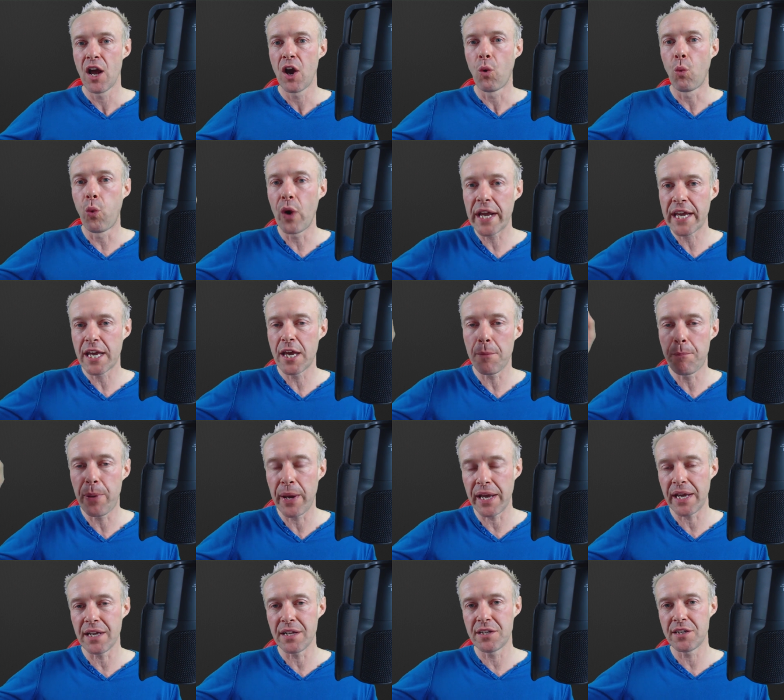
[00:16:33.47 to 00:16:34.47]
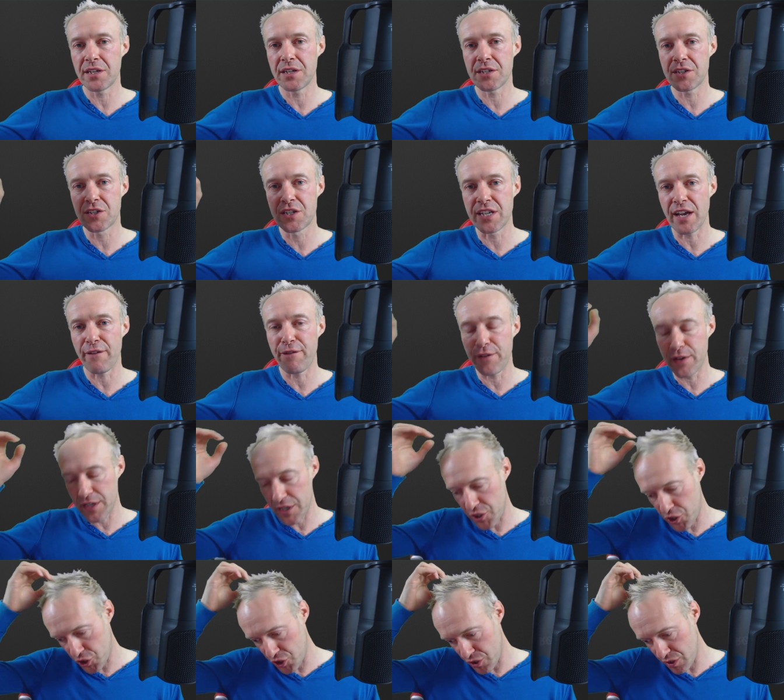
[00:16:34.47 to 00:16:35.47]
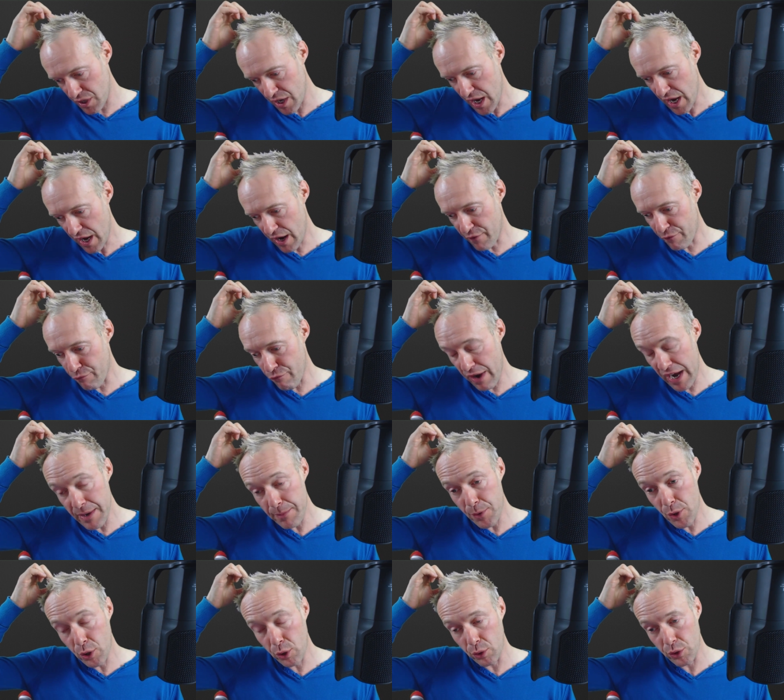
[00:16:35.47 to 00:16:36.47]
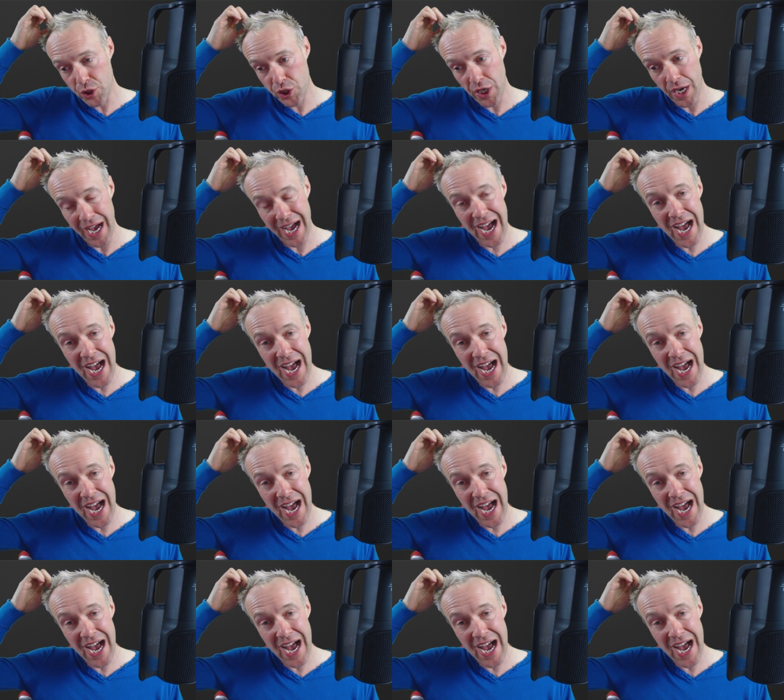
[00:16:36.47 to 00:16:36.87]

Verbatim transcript: Wikipedia's definition of rape culture.